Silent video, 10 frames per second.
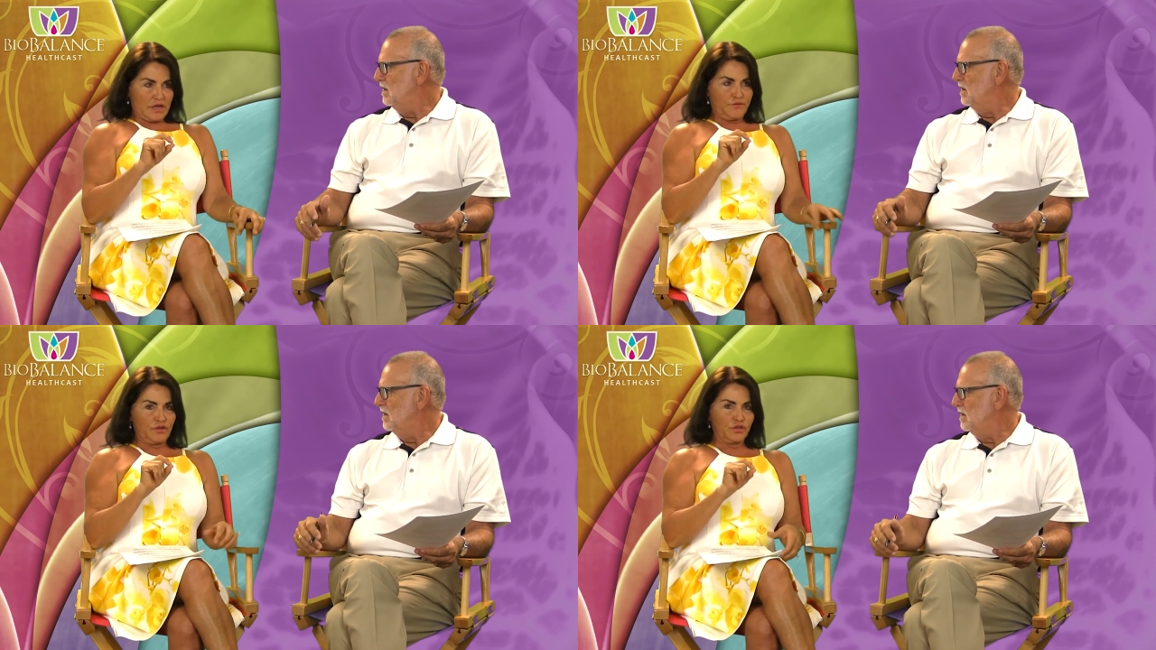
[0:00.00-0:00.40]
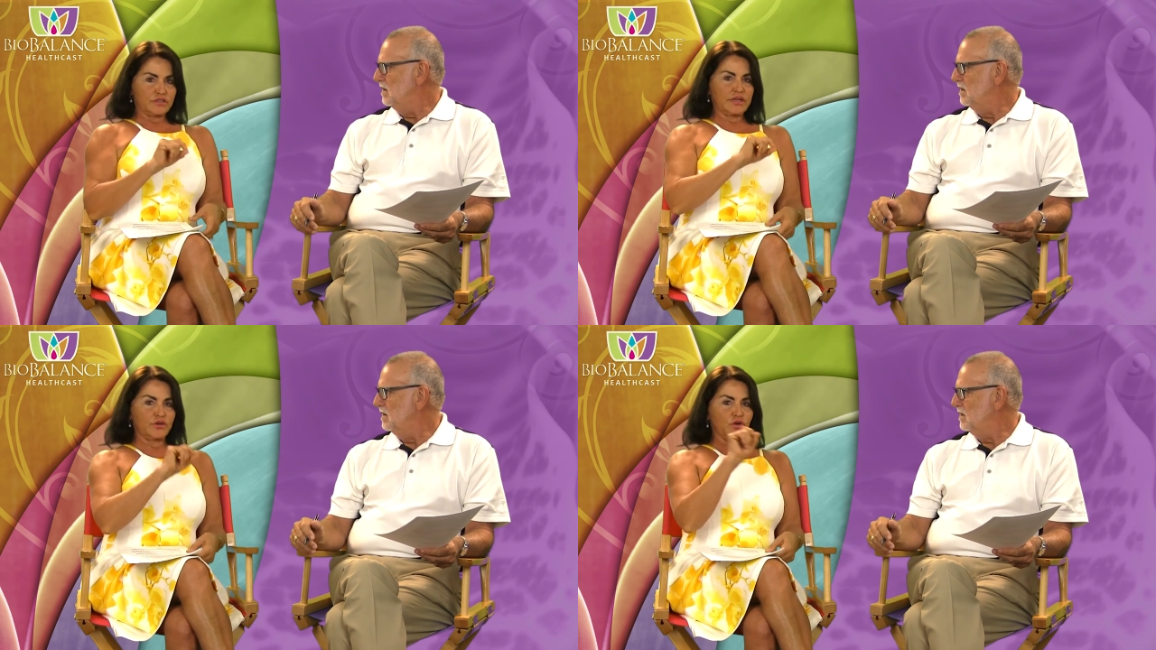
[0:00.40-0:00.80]
Speaker 1: if it
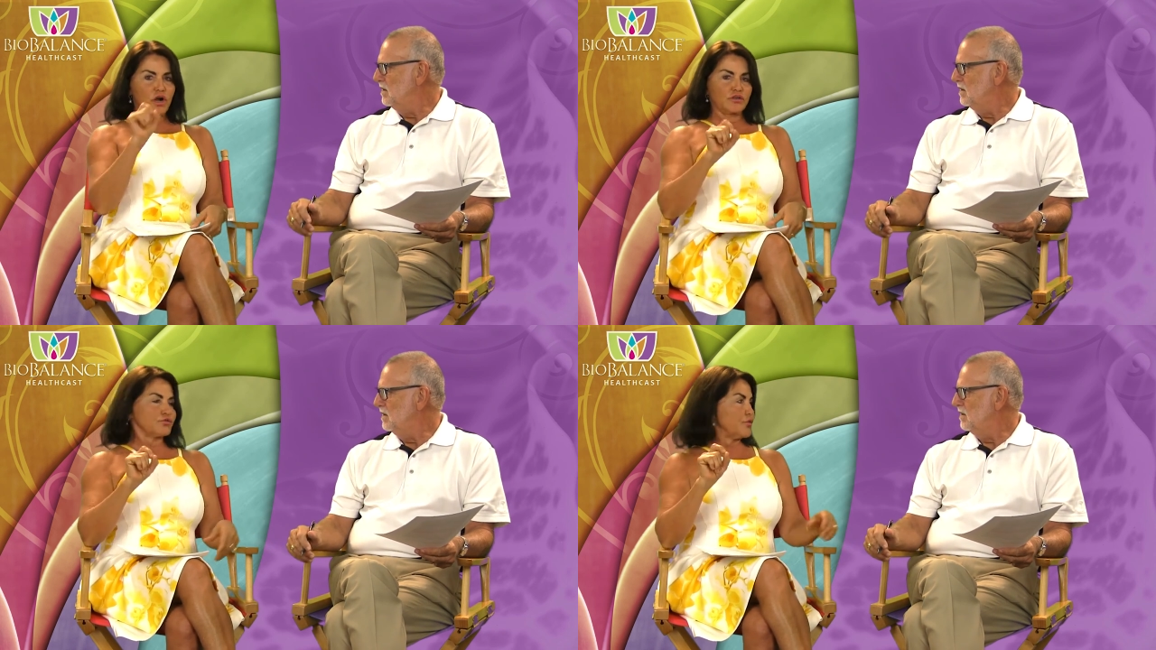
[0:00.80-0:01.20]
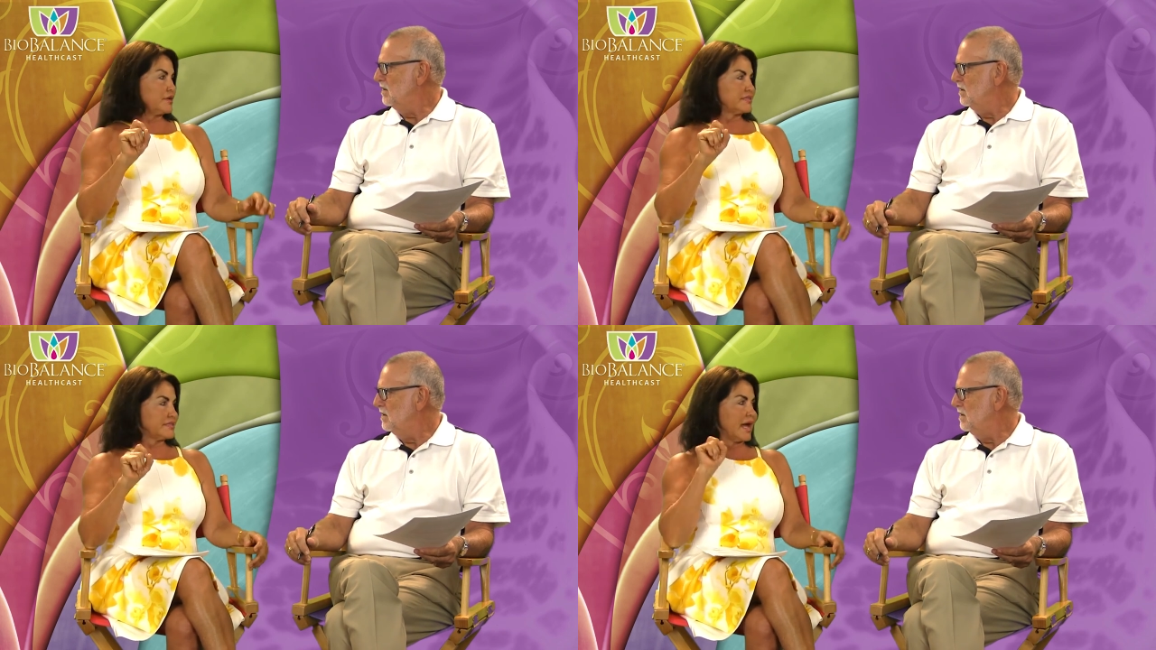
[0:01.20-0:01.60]
looks like your heart's
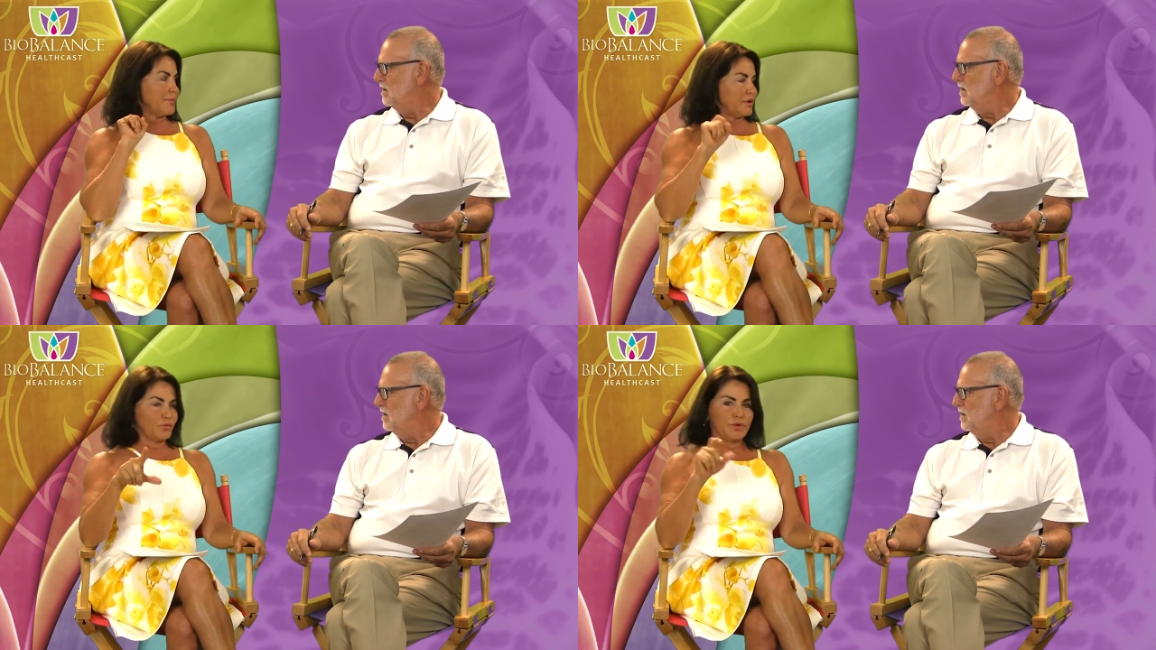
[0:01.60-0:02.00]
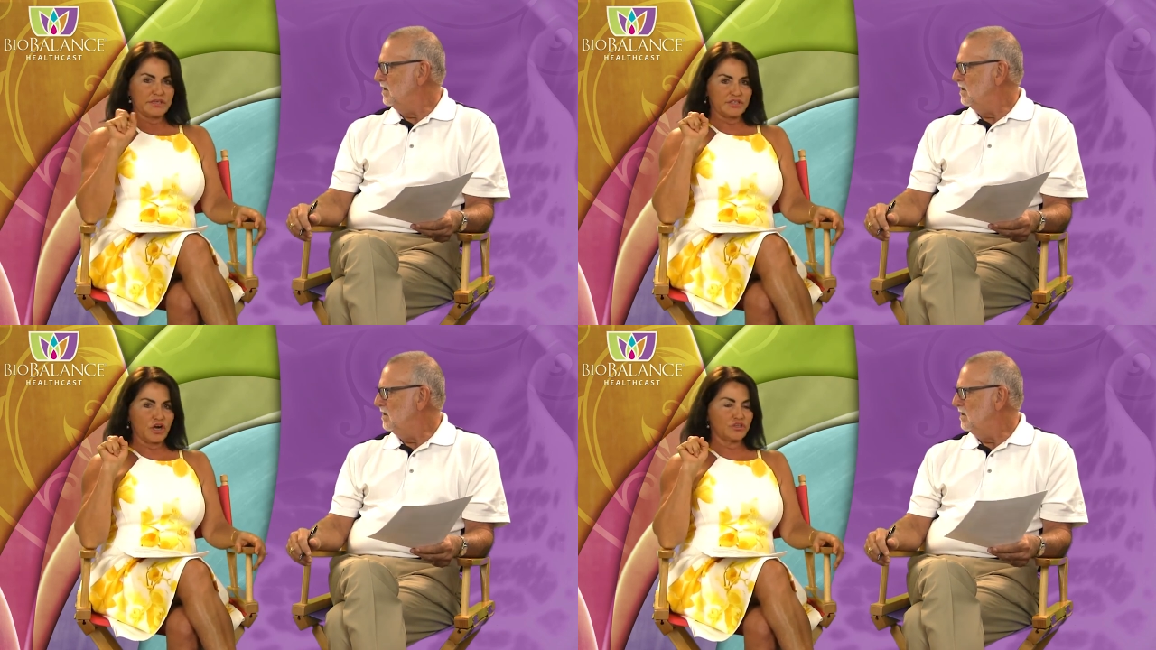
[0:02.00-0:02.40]
going to stop, it
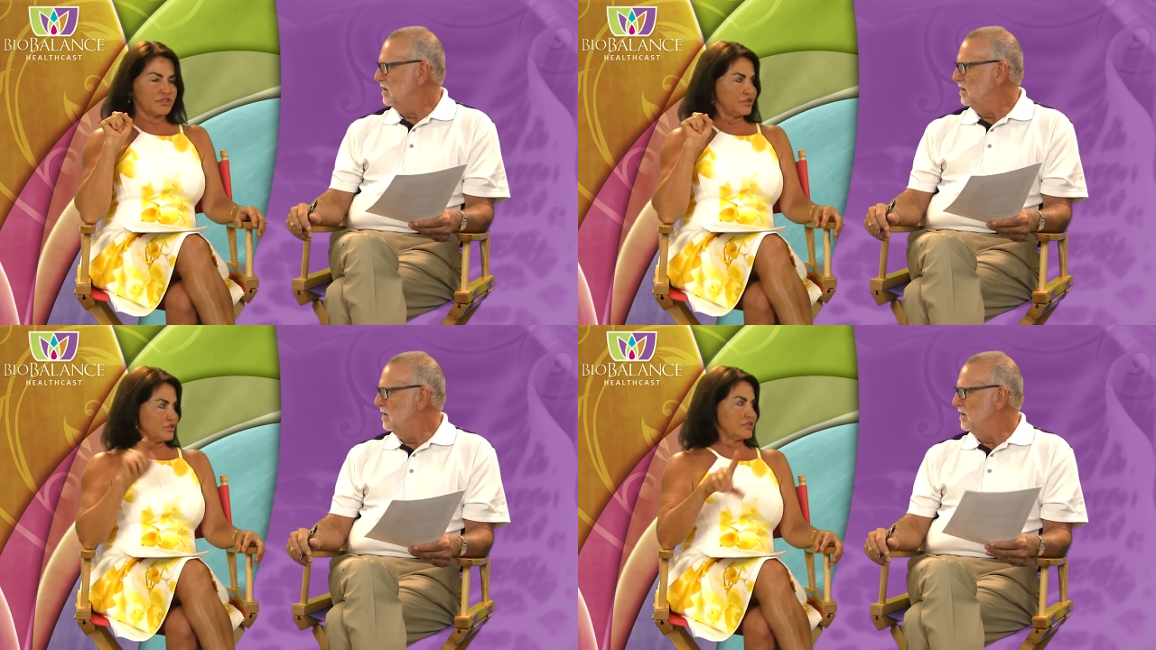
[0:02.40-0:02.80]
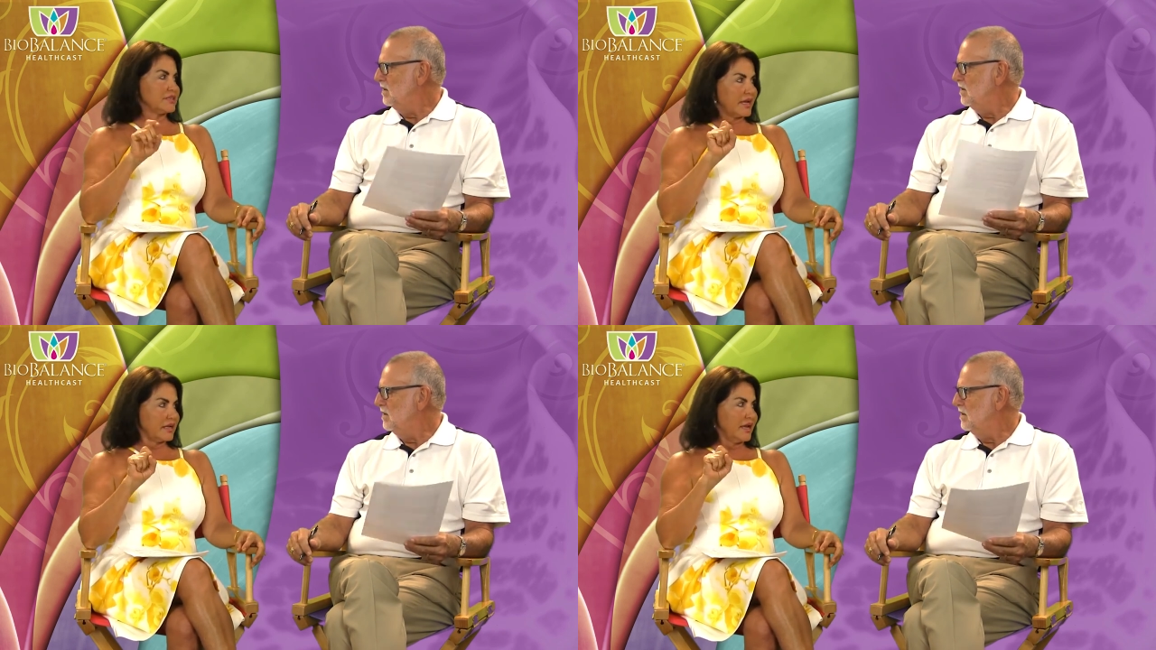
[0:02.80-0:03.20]
restarts it,
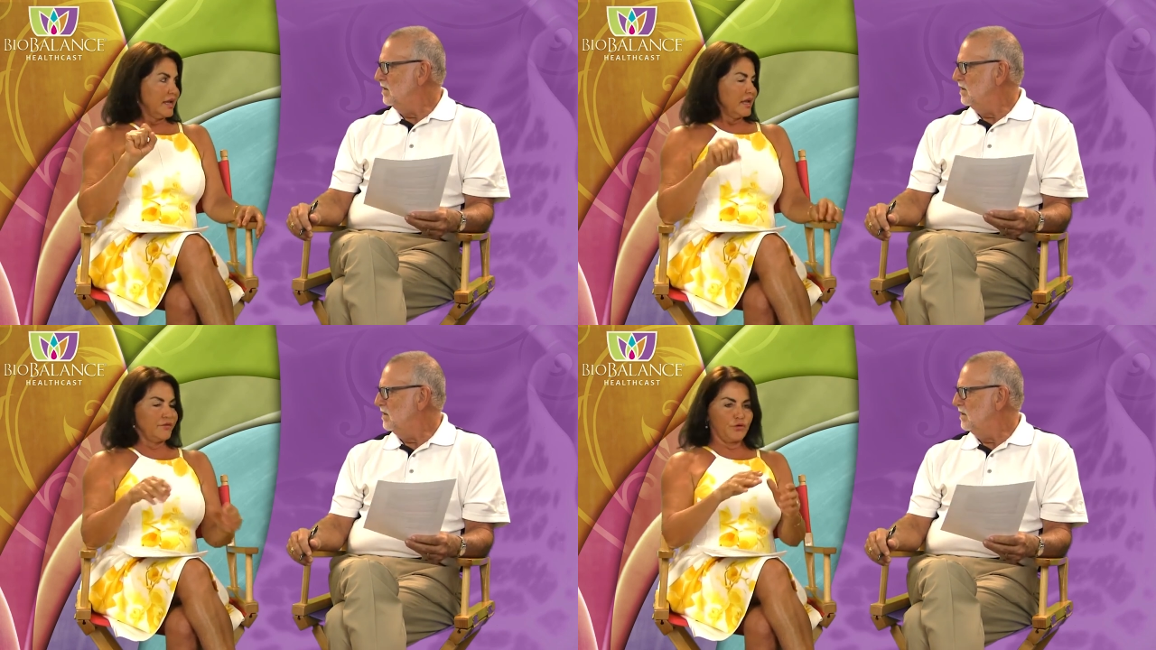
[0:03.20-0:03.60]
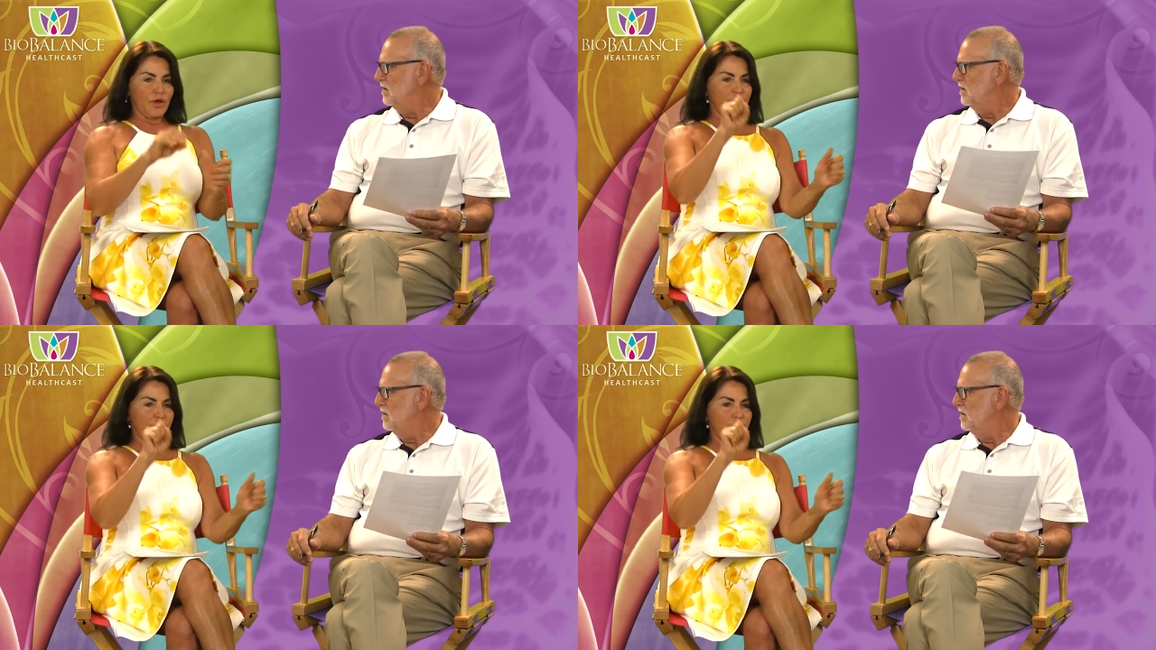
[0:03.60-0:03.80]
just like if you